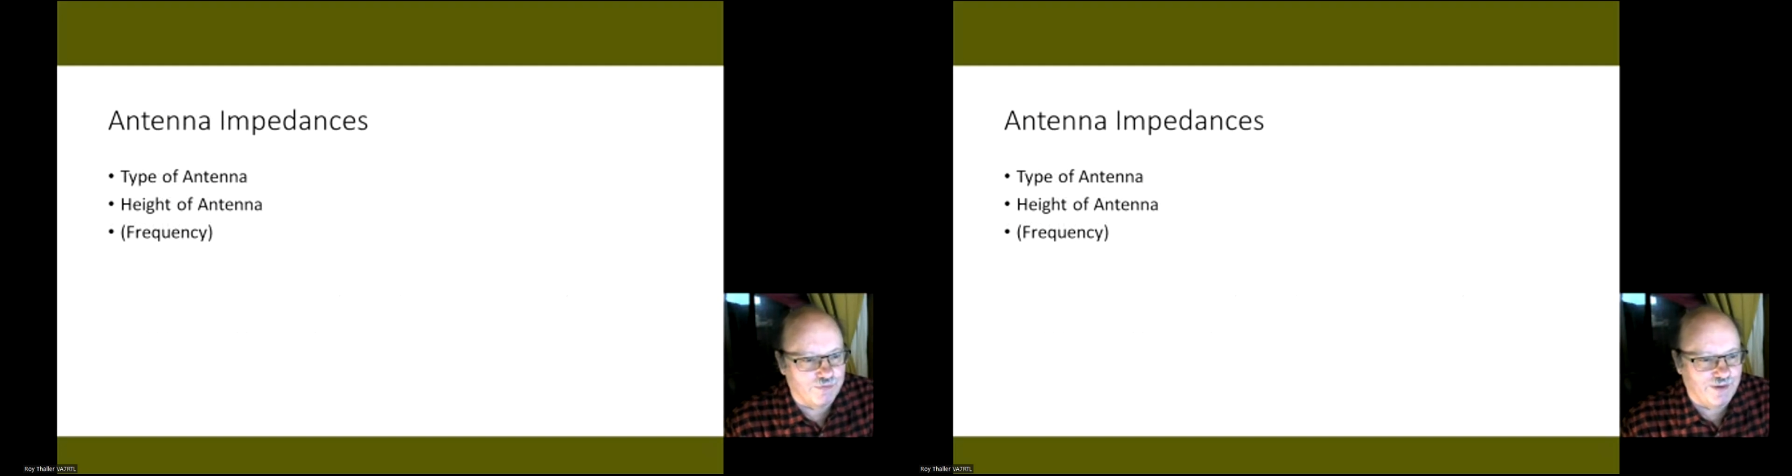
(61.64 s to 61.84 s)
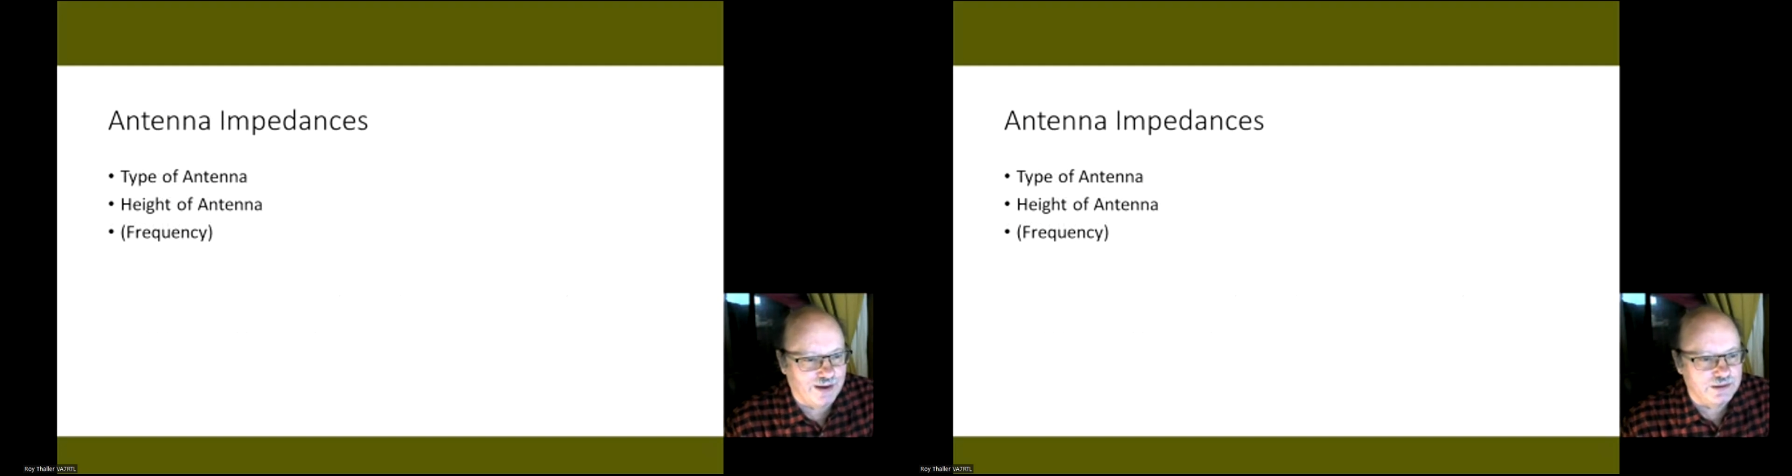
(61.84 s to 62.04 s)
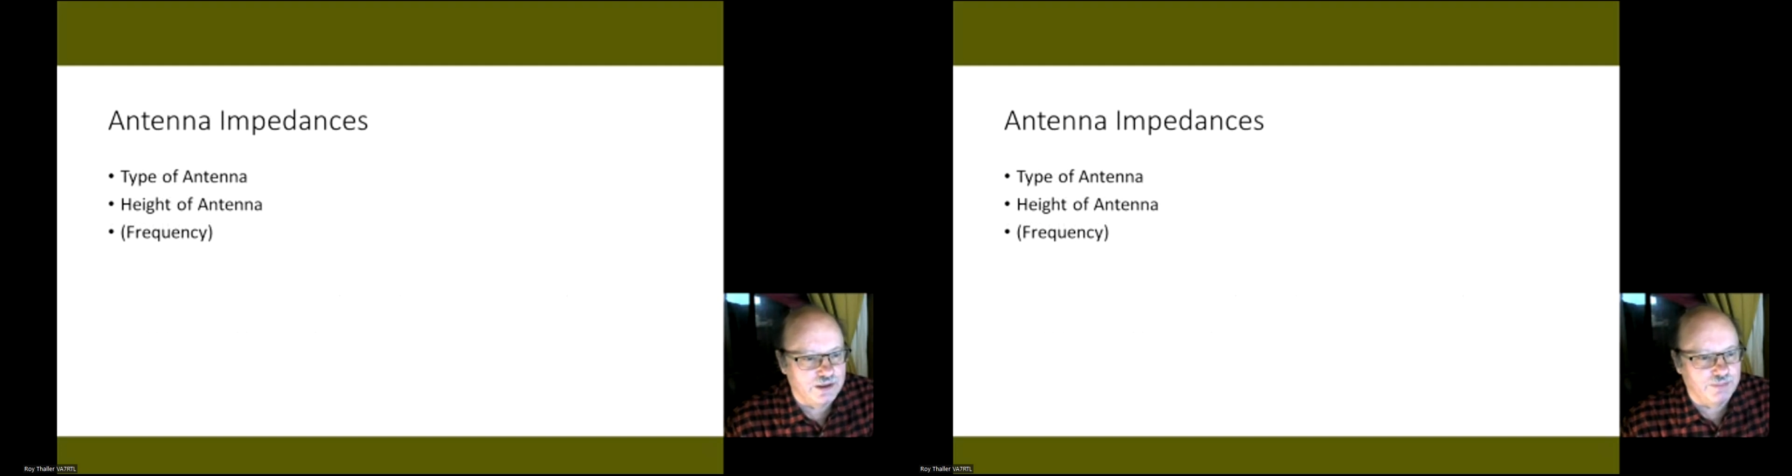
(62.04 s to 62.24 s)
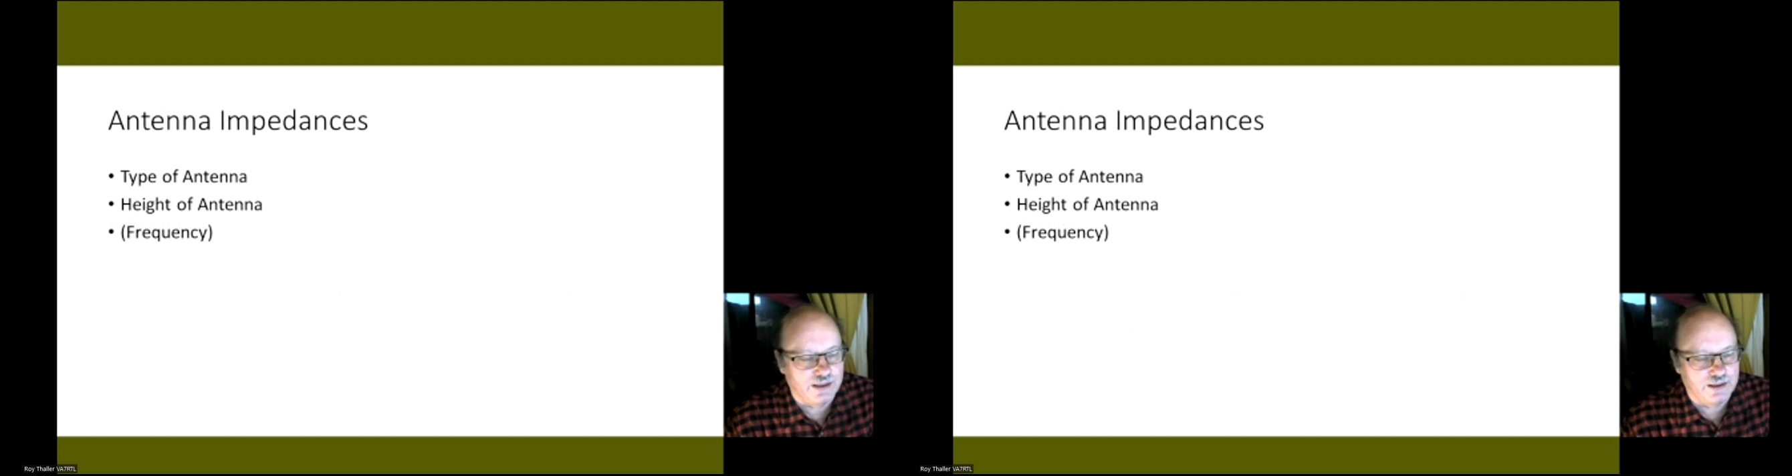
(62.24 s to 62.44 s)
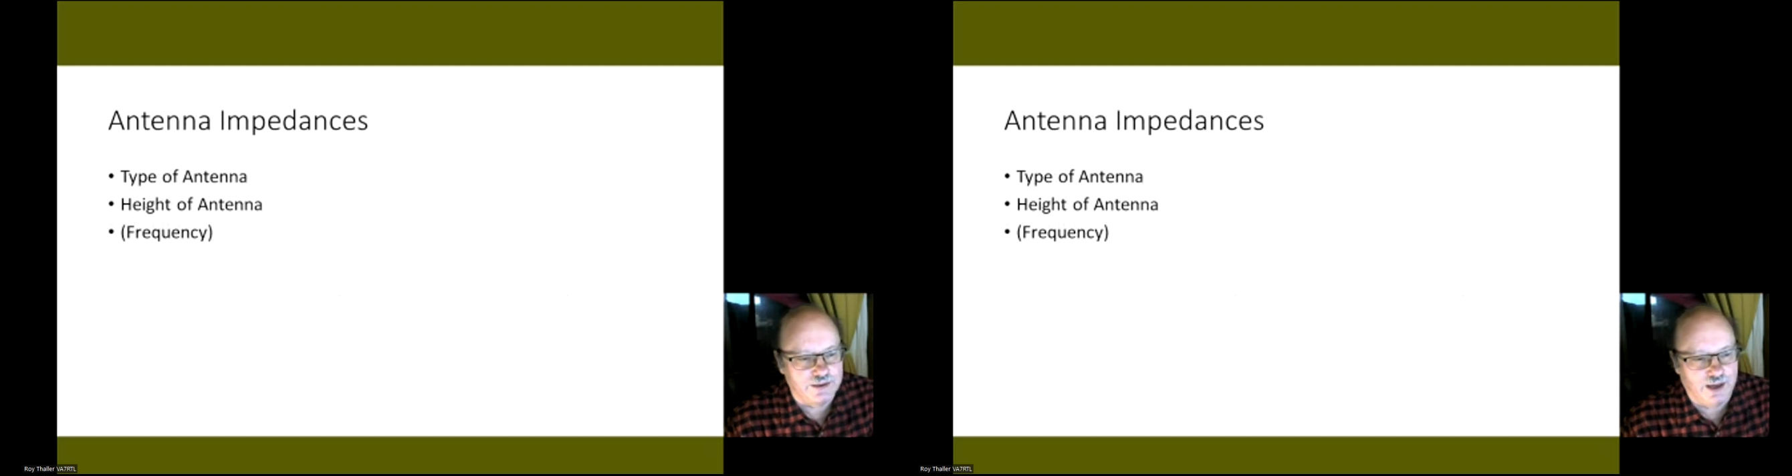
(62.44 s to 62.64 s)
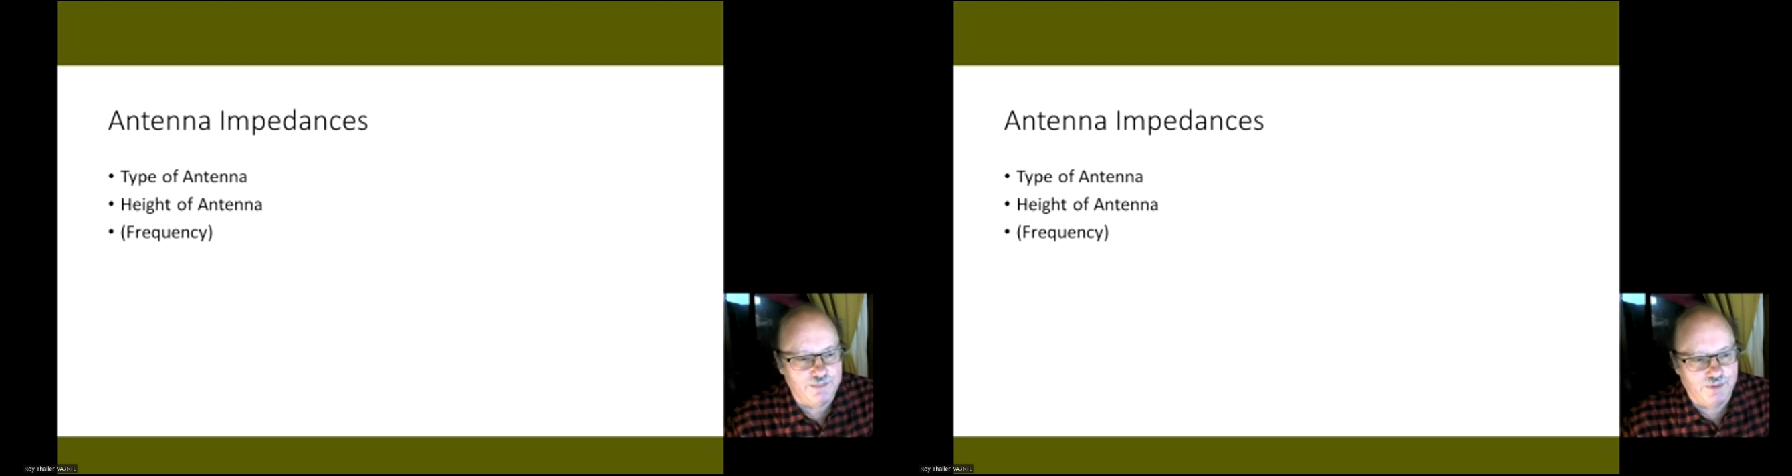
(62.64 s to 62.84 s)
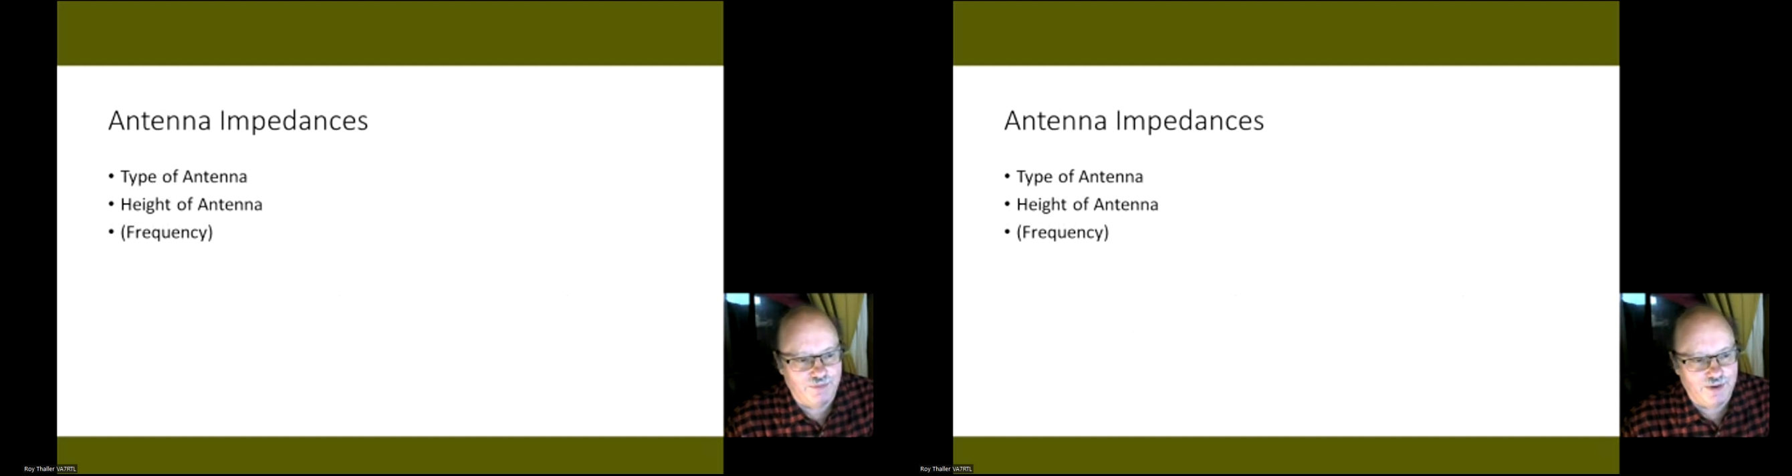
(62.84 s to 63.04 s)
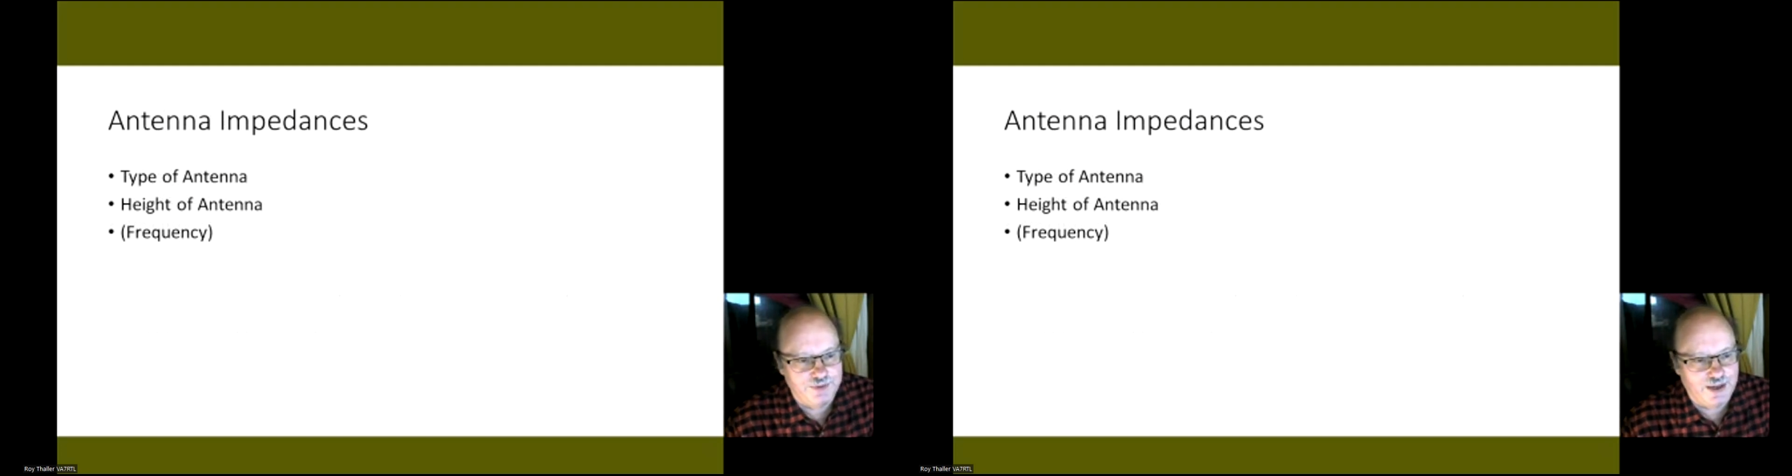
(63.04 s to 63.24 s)
affected by the type of
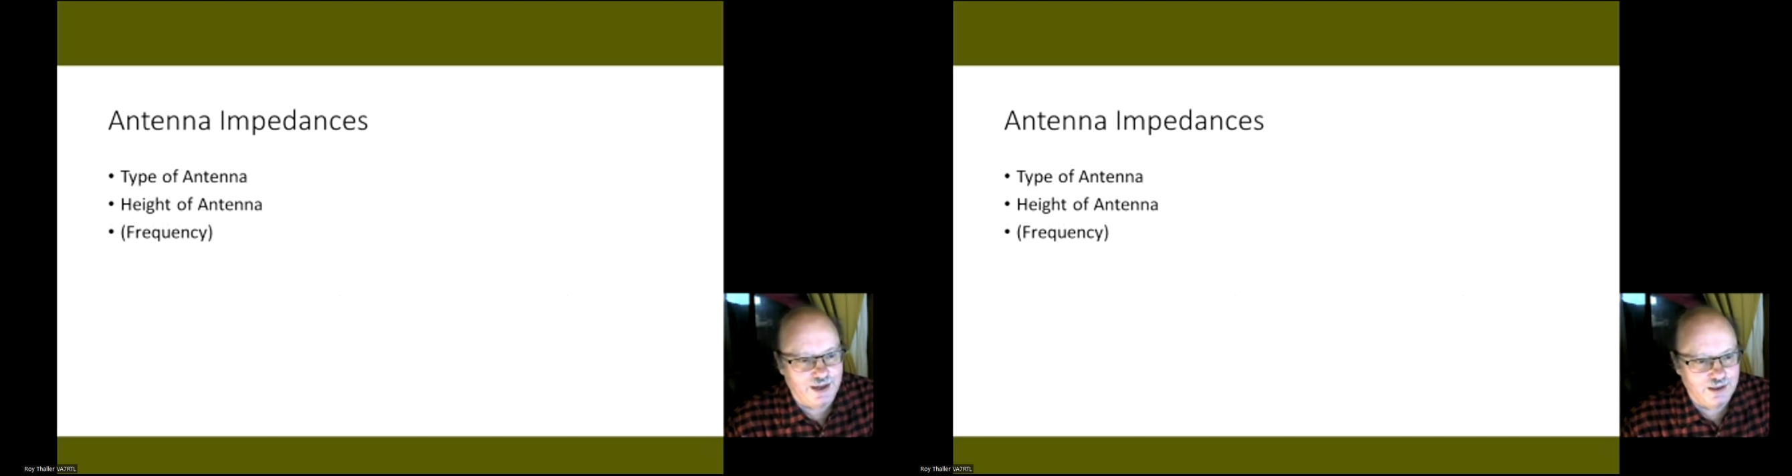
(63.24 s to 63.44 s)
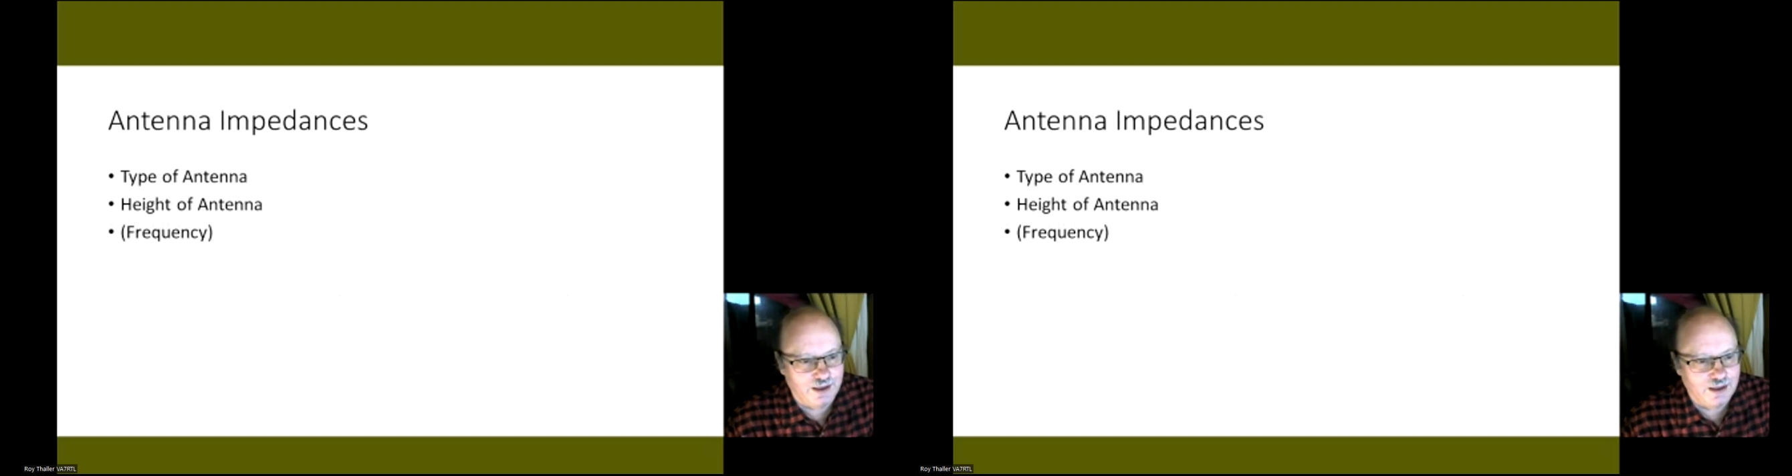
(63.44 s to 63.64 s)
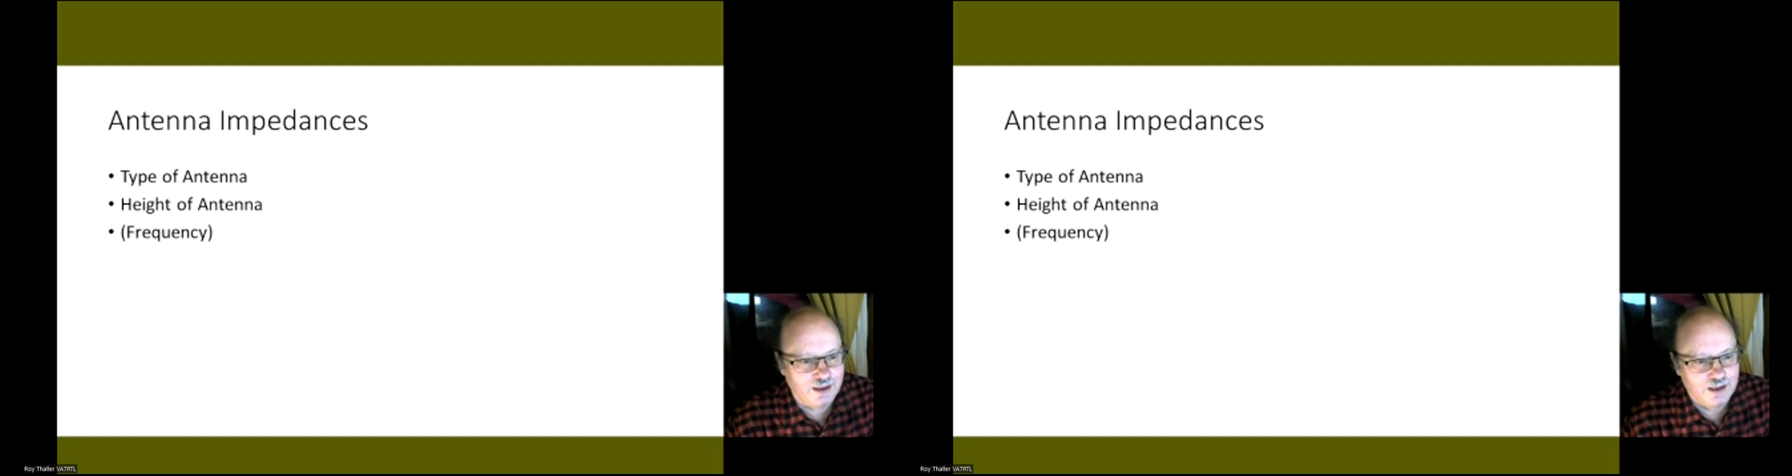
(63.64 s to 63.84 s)
antenna